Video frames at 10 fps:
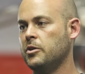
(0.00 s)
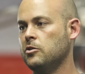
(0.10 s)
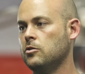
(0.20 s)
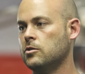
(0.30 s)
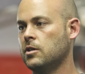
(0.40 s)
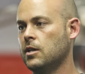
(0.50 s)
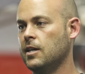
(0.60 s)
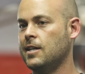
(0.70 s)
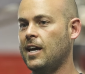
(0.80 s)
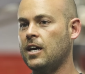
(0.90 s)
build
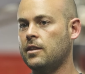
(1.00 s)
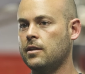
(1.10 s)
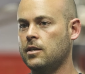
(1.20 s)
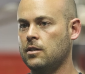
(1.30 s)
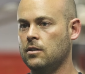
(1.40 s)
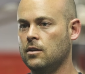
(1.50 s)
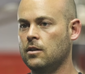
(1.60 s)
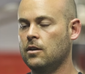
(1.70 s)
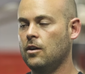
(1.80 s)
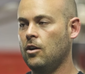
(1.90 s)
an athlete
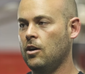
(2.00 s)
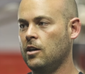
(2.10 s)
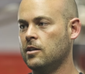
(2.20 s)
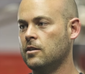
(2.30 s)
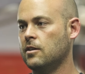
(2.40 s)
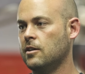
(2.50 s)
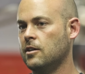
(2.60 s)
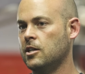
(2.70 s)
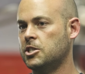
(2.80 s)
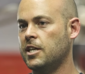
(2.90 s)
on
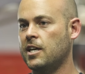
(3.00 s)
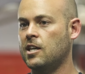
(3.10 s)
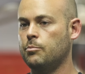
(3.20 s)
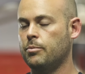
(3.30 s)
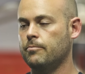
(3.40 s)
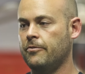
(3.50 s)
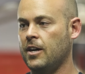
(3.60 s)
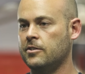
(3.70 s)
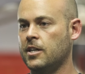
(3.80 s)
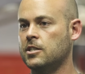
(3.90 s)
a shaky
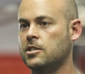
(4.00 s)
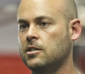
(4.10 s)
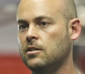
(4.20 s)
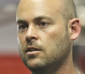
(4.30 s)
foundation.